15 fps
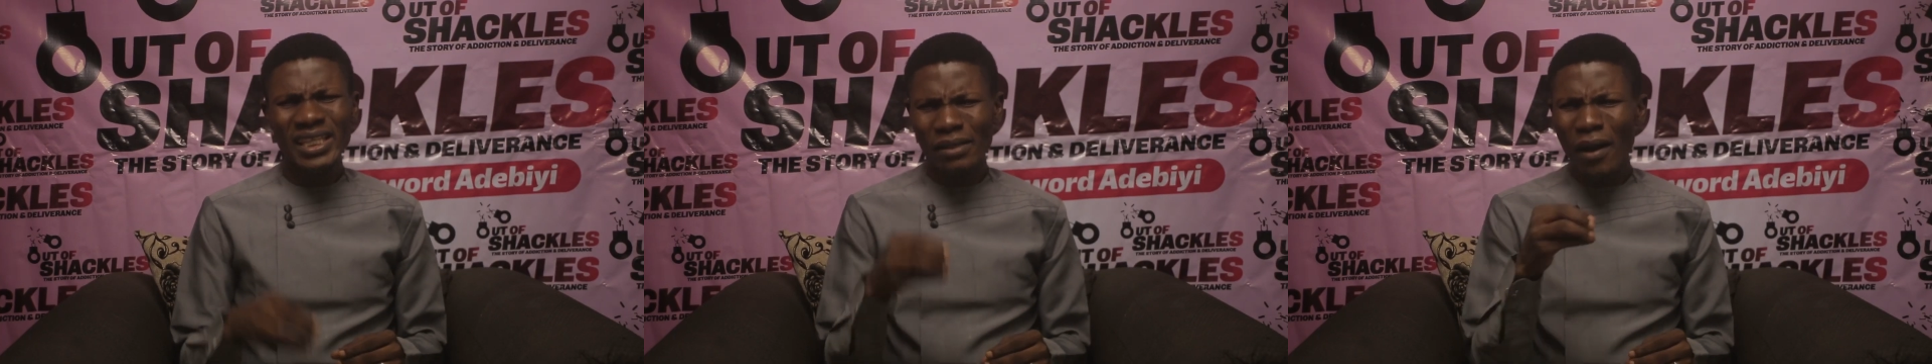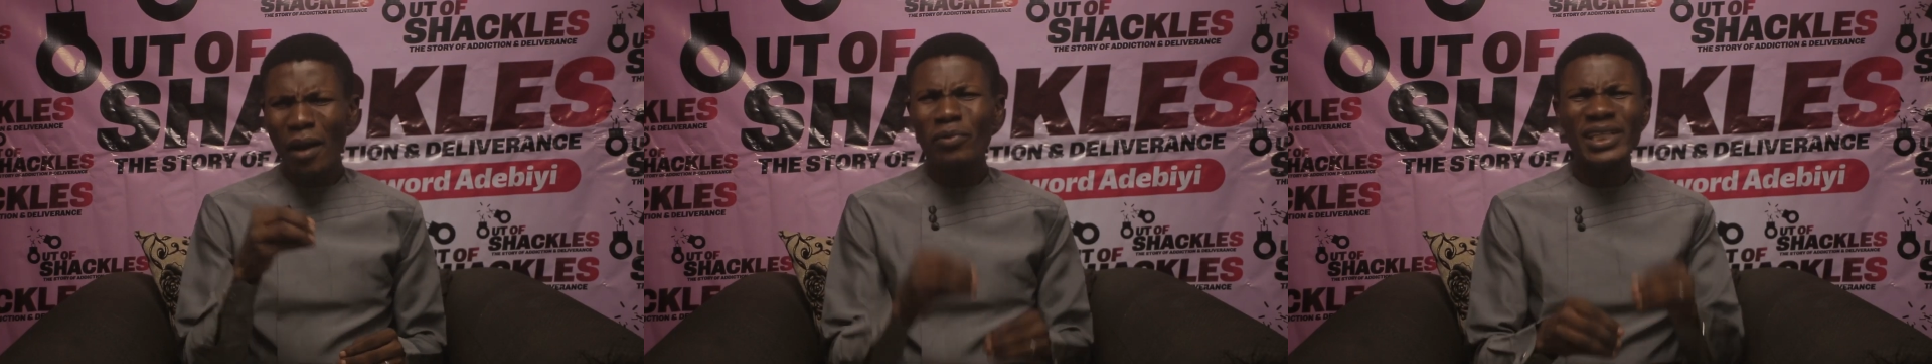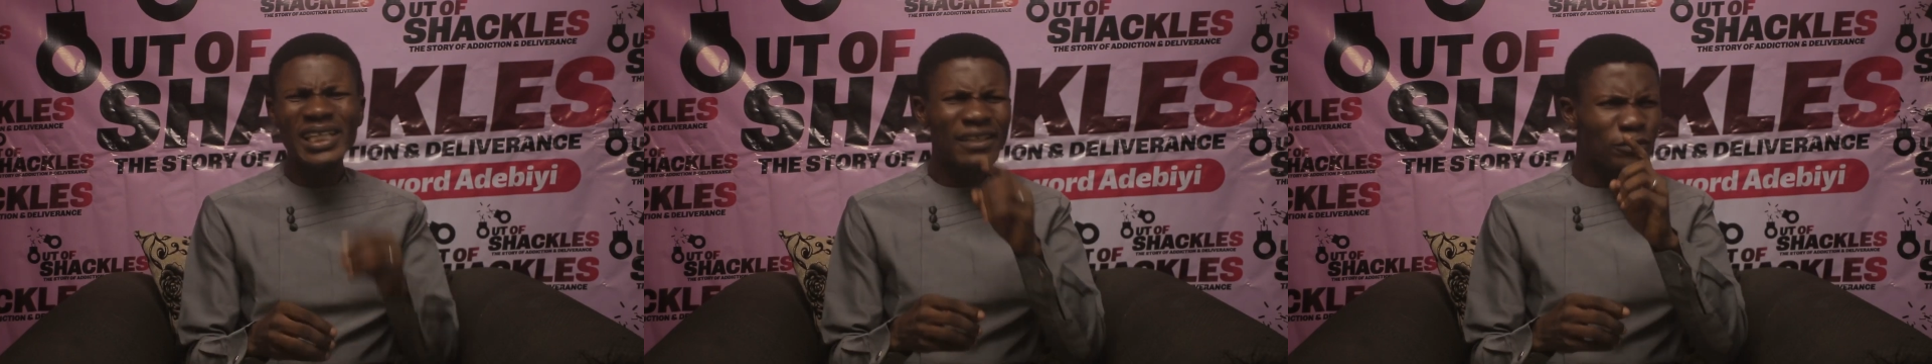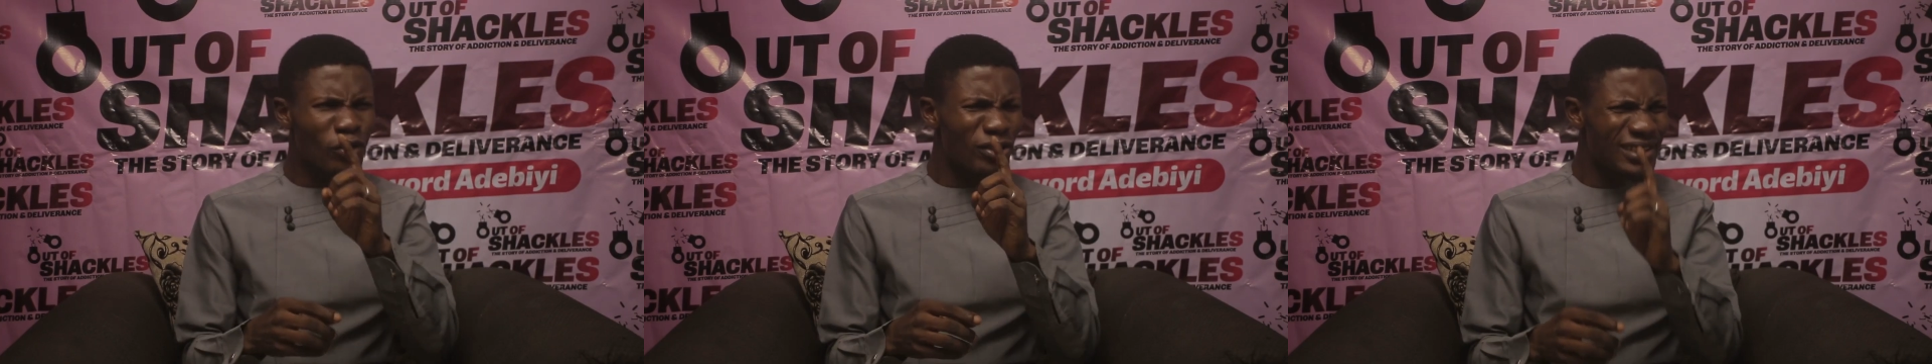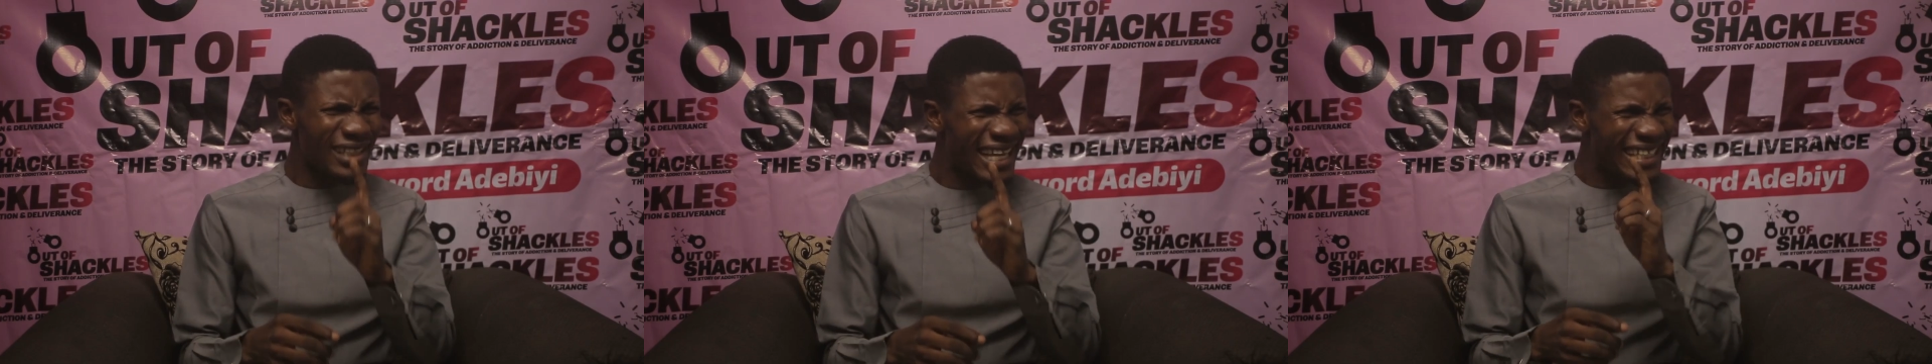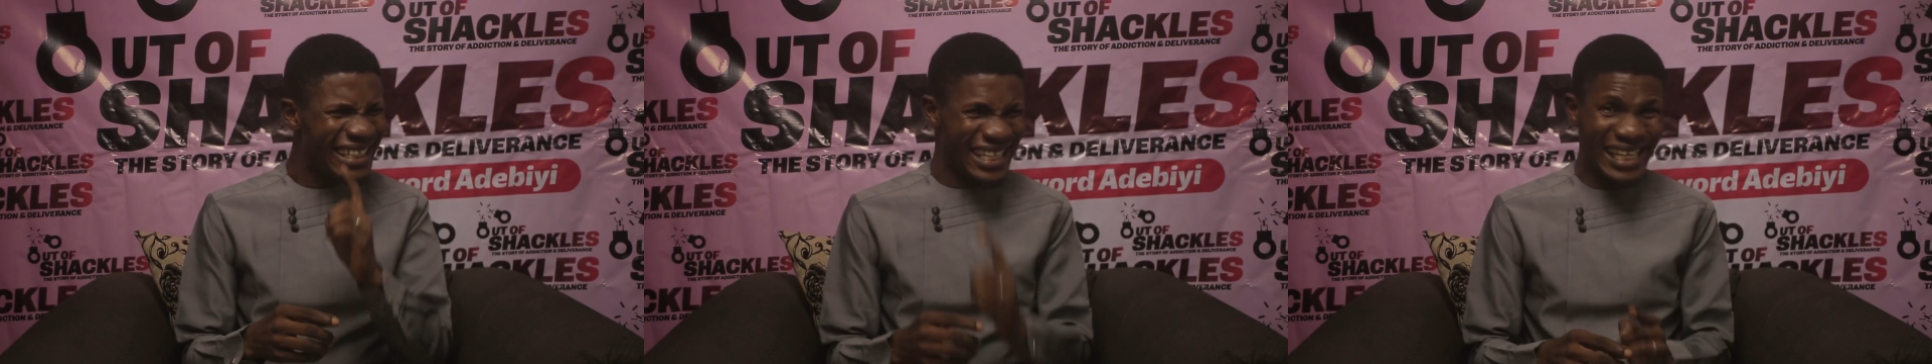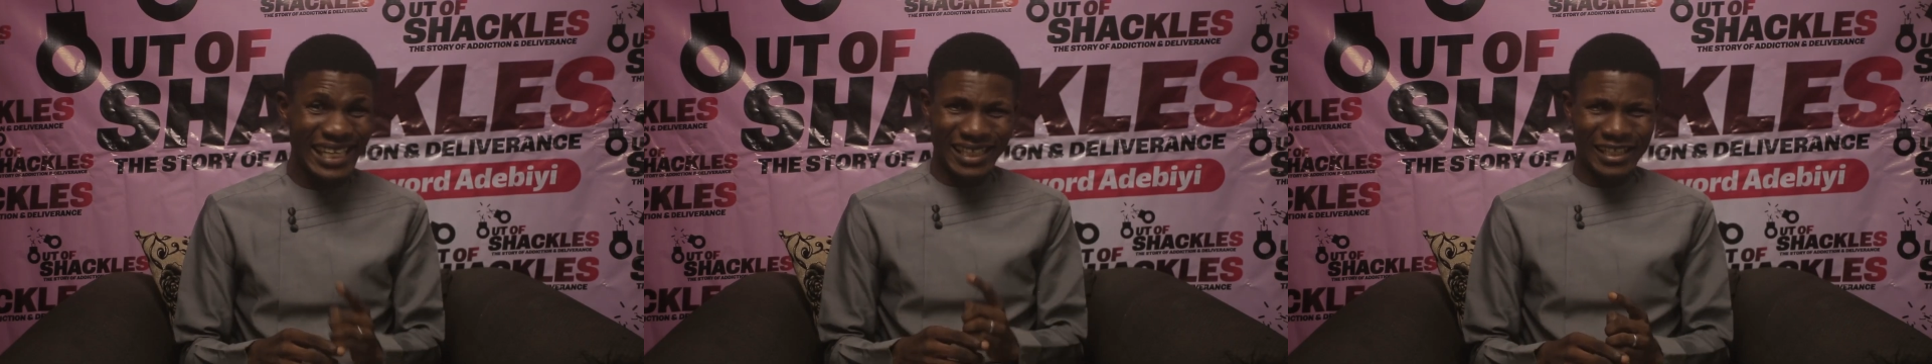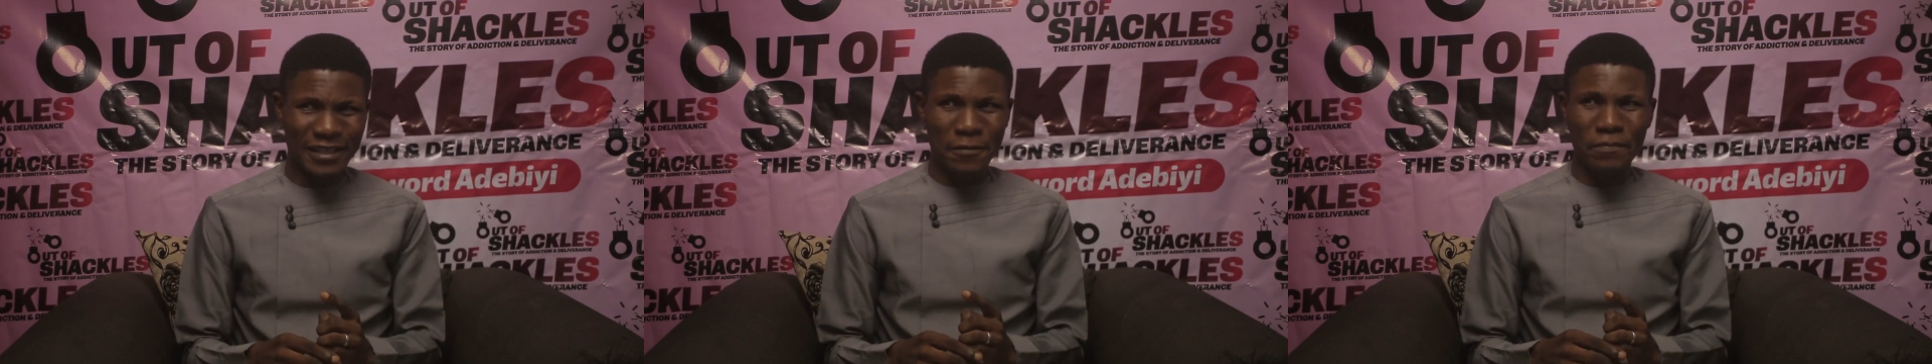The Bible gives us a key